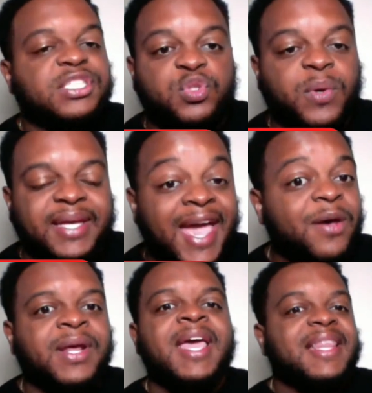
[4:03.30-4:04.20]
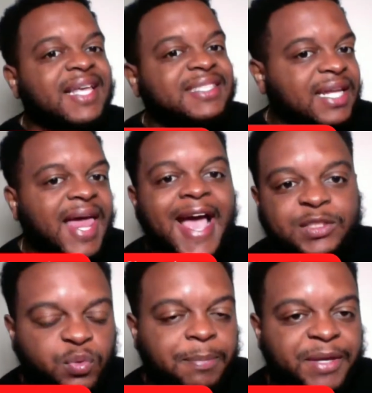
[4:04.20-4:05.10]
those into account, this
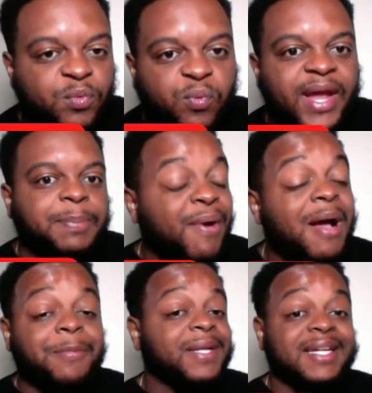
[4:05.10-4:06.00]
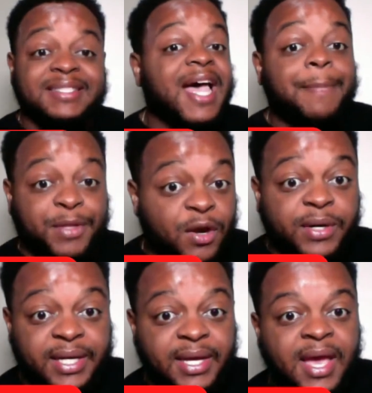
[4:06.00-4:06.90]
class would be ranked probably in the top
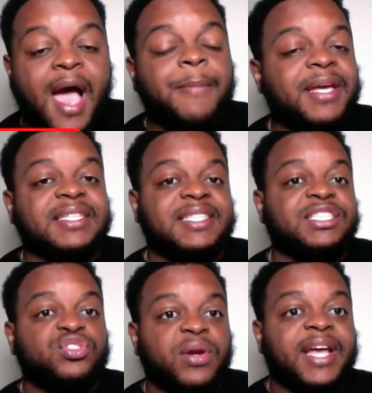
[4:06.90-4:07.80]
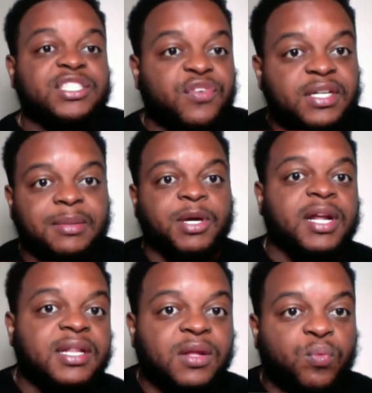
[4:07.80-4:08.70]
30. I mean, because these transfers, I'm
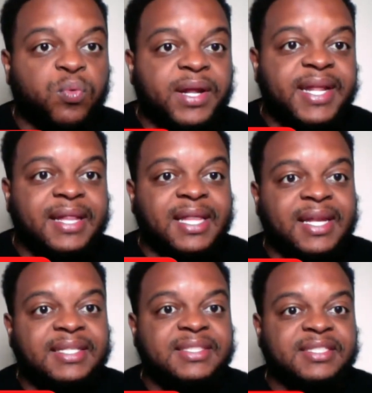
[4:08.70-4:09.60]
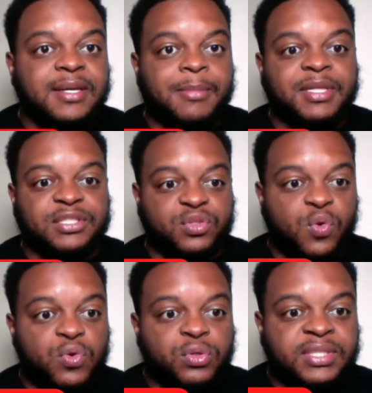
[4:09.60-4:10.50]
going to run down the list of some of the
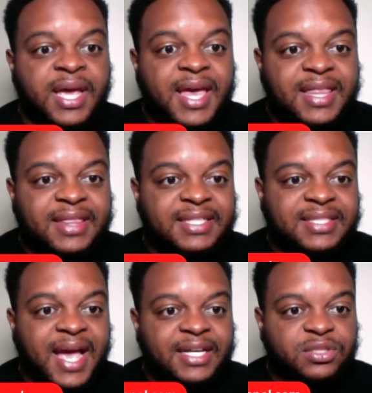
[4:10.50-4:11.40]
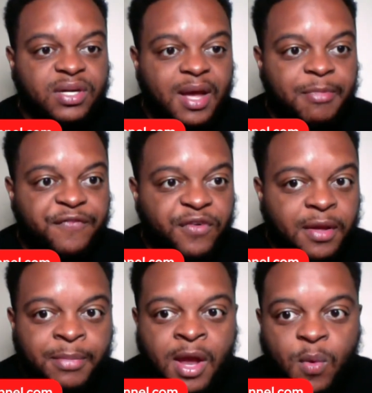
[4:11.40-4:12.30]
schools that these guys are coming
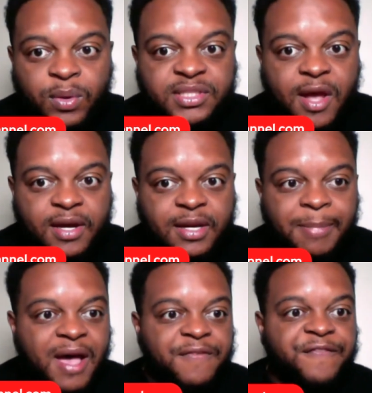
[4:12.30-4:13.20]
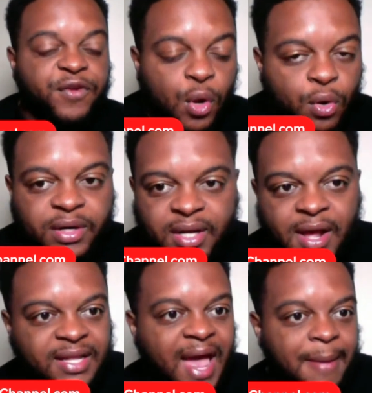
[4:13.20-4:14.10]
from. We're talking about Florida,
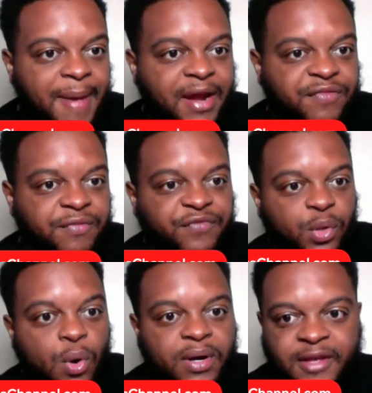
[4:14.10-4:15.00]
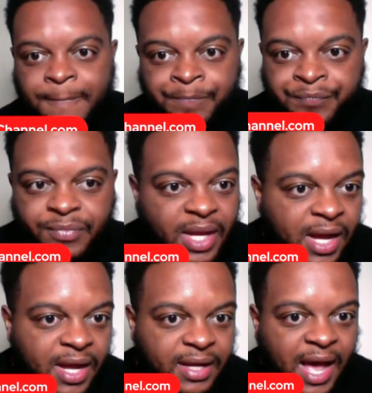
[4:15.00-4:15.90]
a linebacker from Florida,
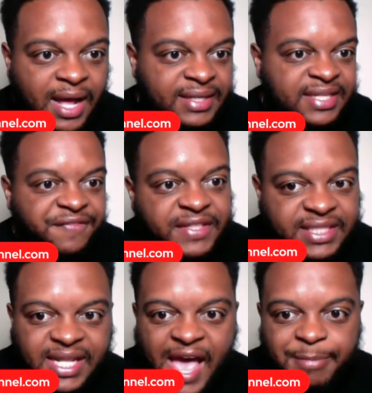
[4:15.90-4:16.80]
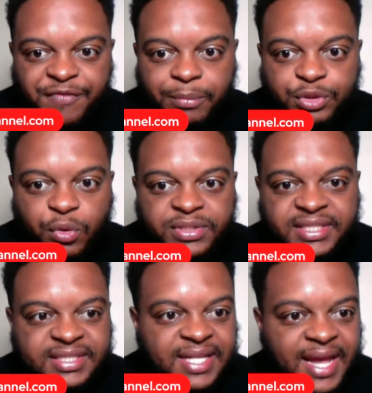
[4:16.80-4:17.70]
a defensive lineman from
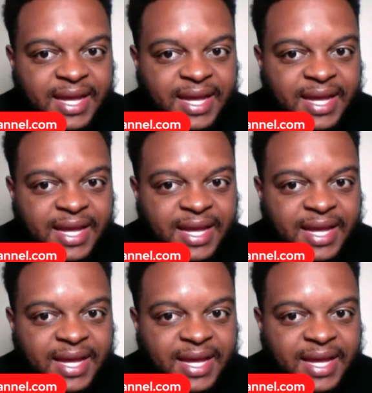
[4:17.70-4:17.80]
Georgia